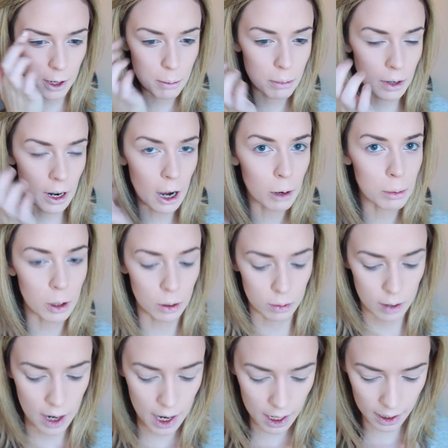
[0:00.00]
brow bone
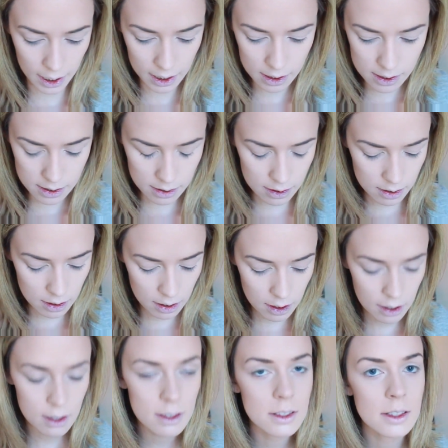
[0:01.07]
highlight
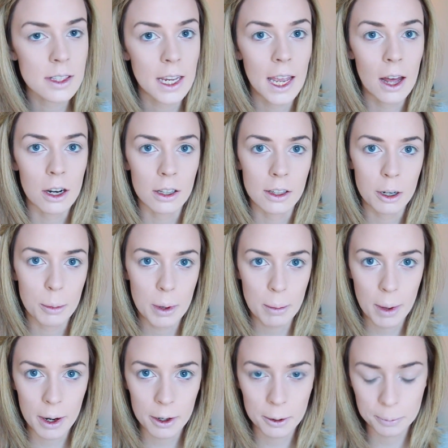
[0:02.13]
stick out a little bit
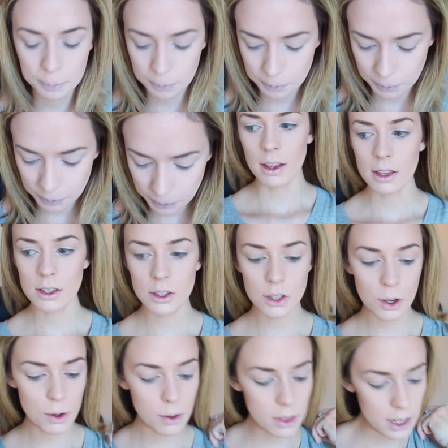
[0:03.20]
better.
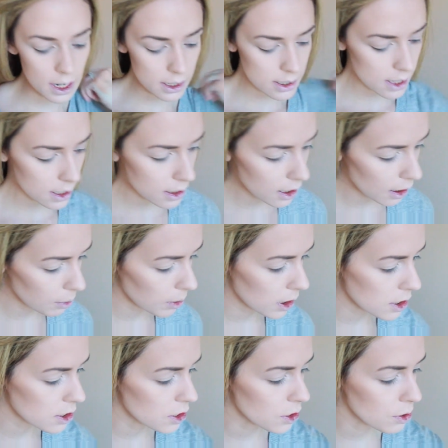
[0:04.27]
So the next thing that I
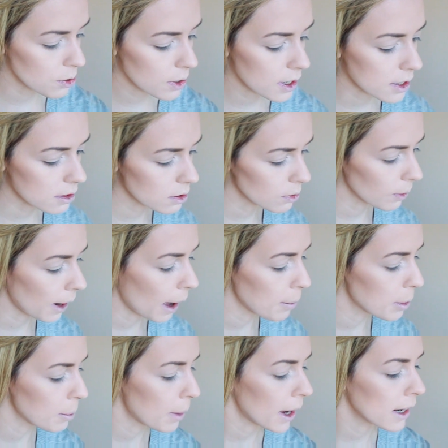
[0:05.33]
want to do is
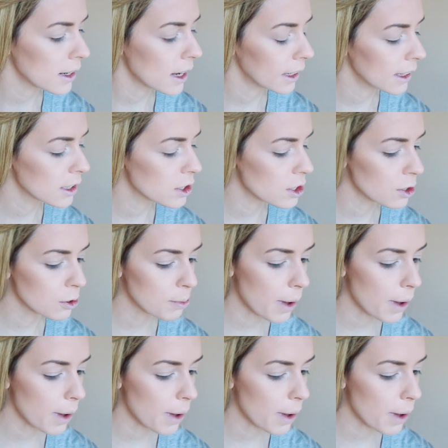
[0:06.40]
grab my Naked 2